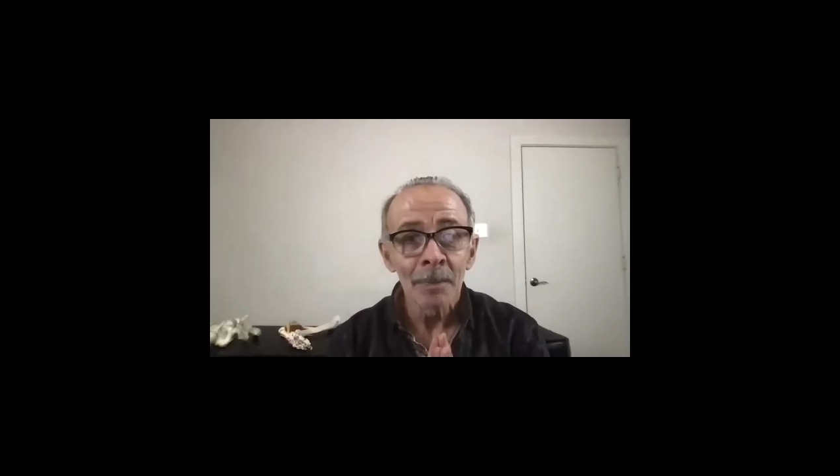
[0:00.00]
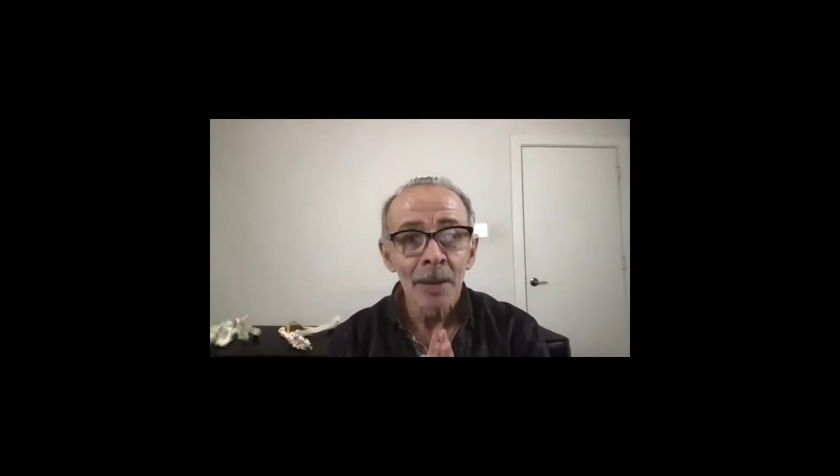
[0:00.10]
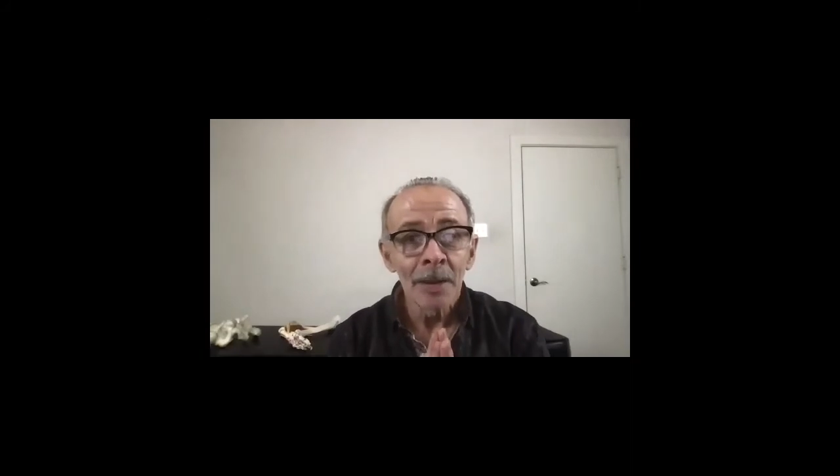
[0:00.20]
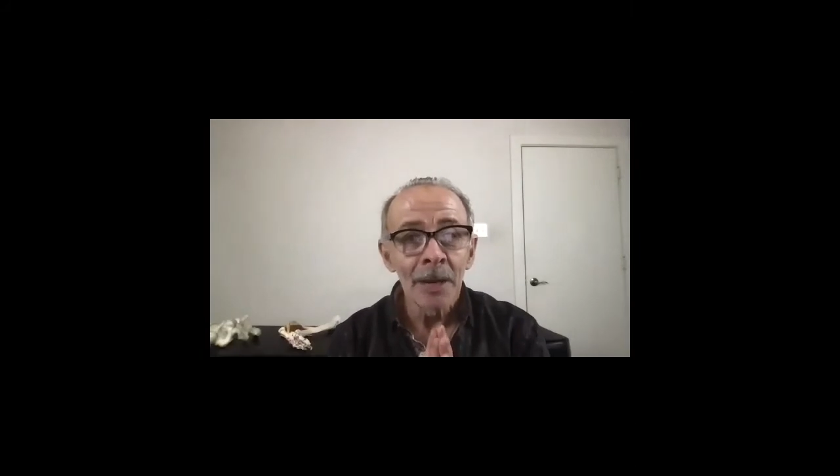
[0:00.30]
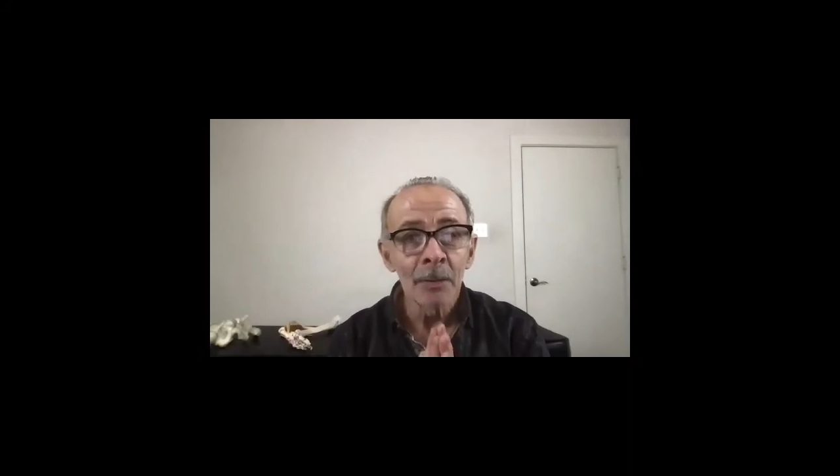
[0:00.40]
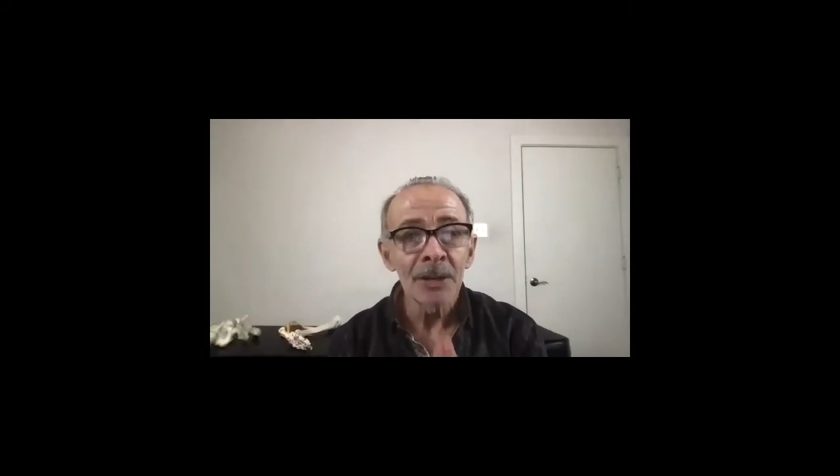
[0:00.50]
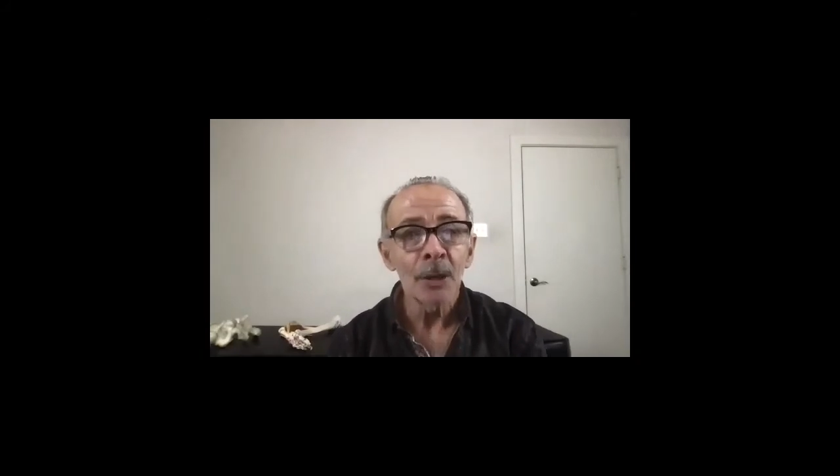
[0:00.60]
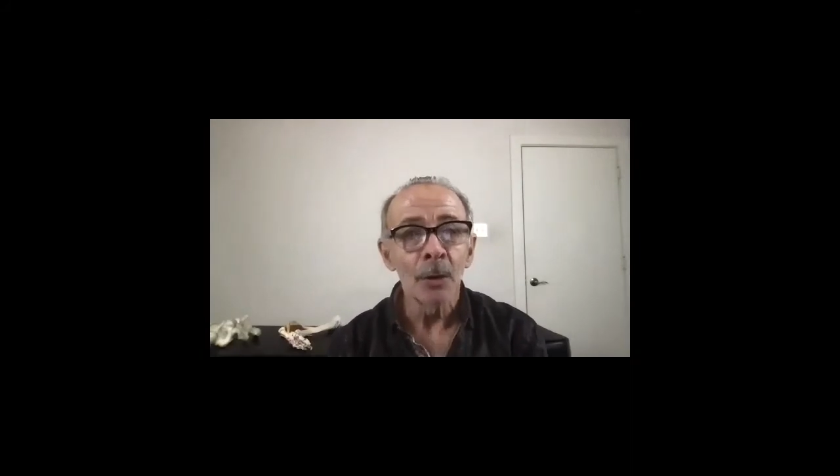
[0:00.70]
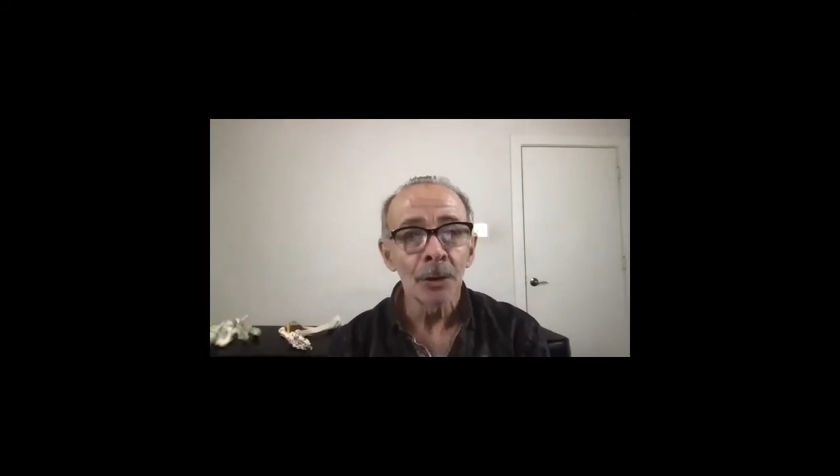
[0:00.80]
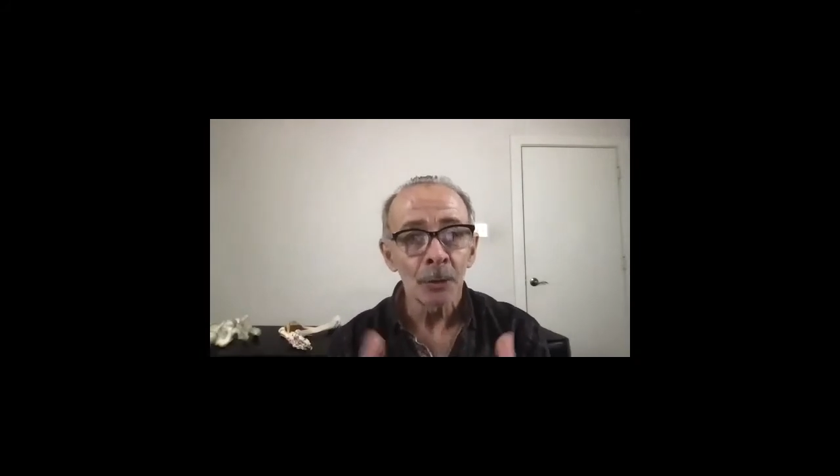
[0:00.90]
he was
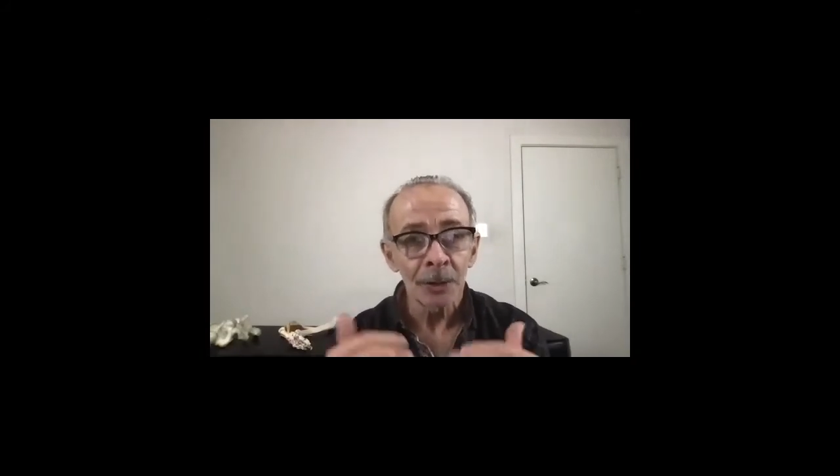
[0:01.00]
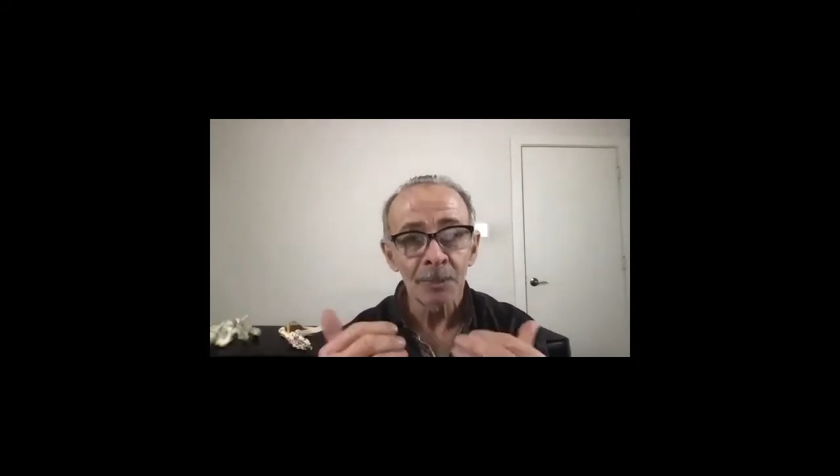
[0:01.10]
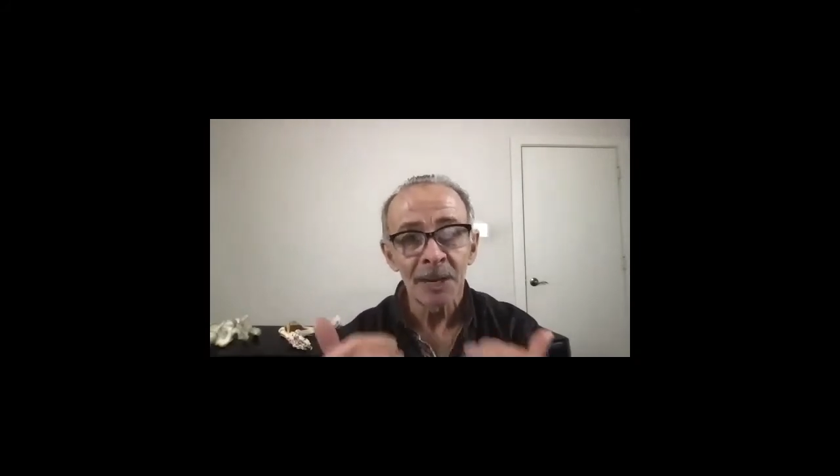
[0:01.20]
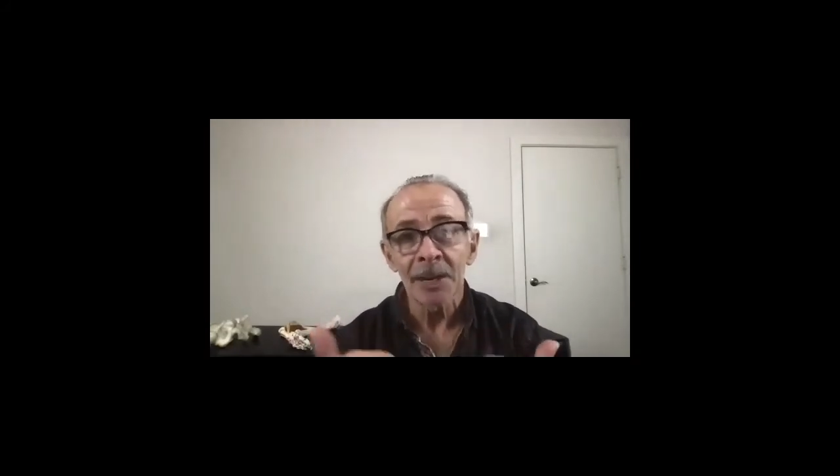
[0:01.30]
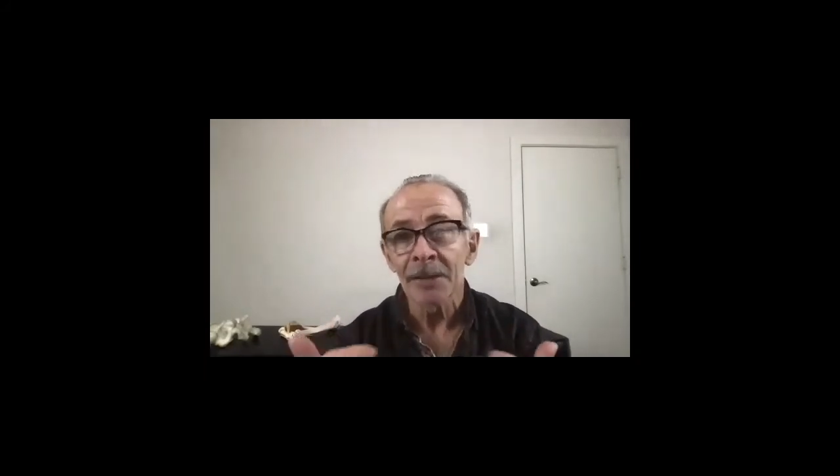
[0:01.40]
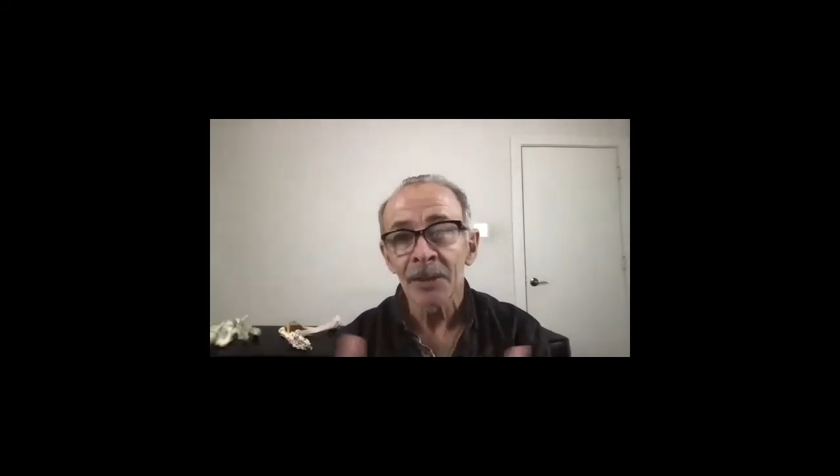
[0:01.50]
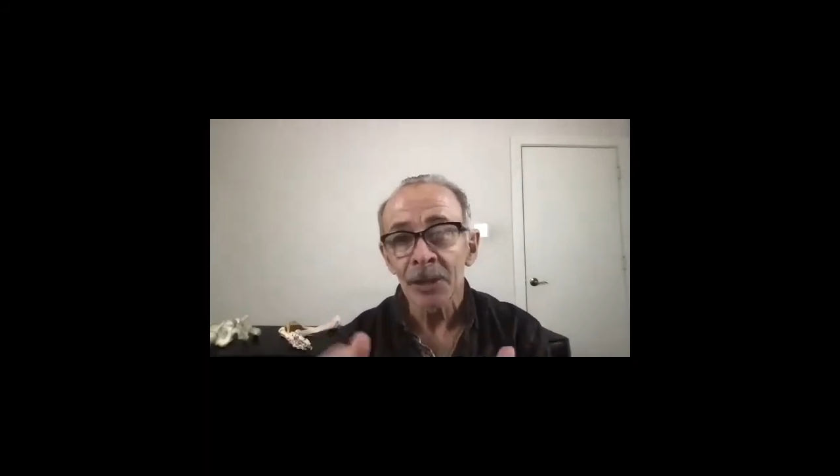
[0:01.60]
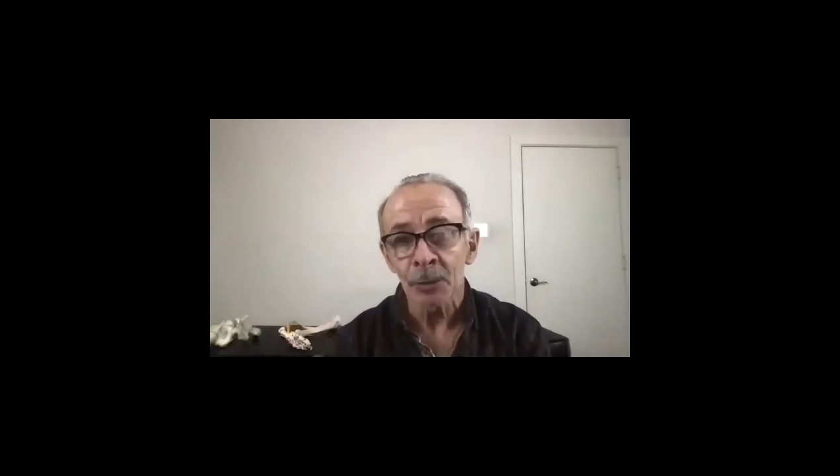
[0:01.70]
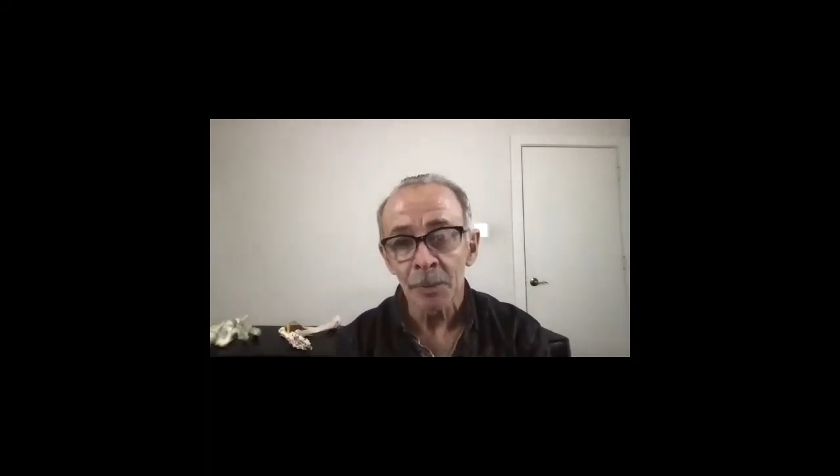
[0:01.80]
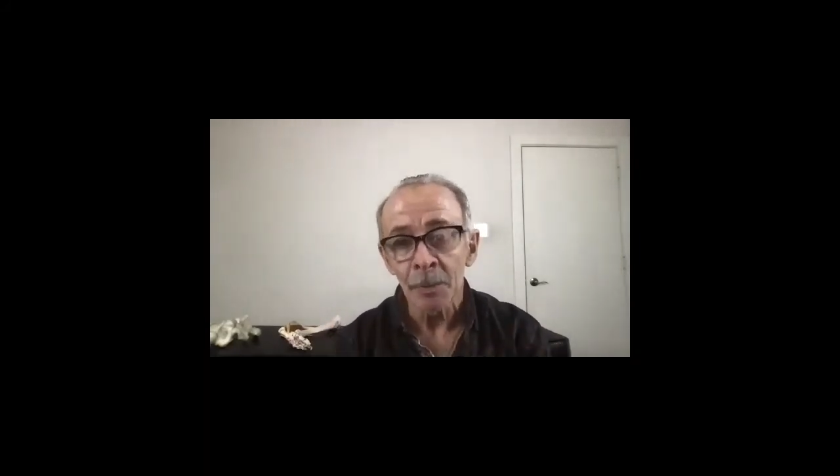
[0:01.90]
told it was because of his
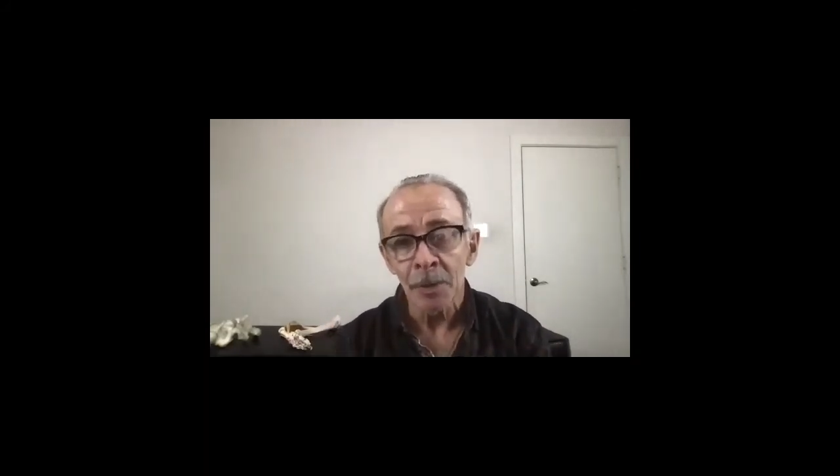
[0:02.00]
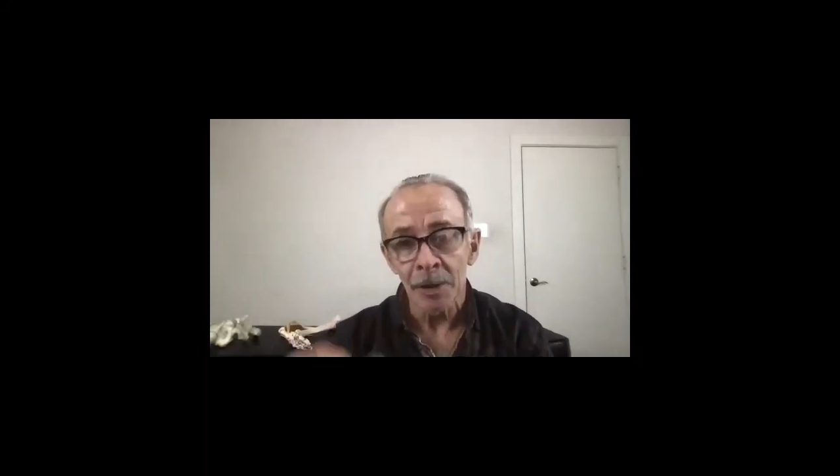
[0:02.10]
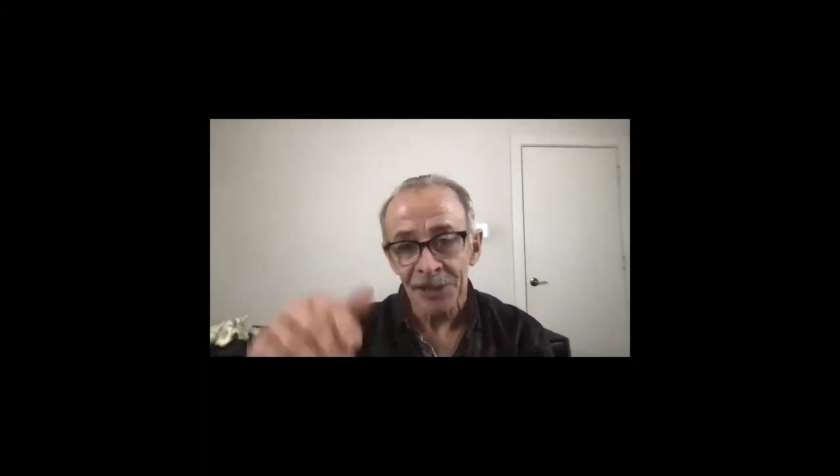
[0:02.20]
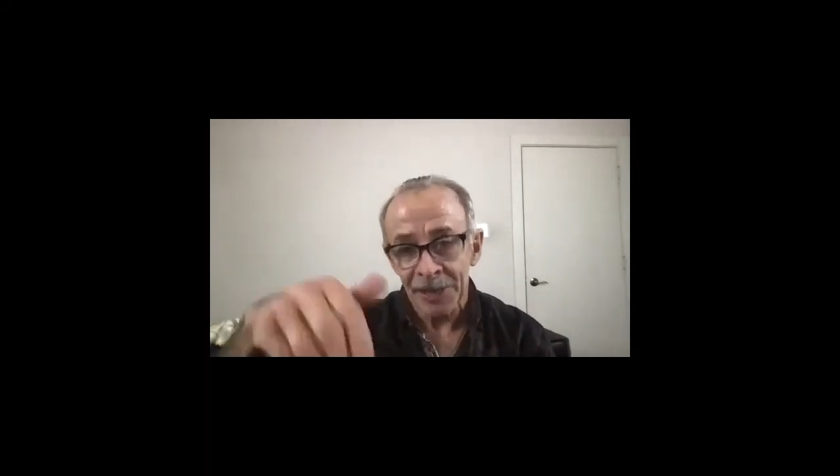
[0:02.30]
cerebral palsy,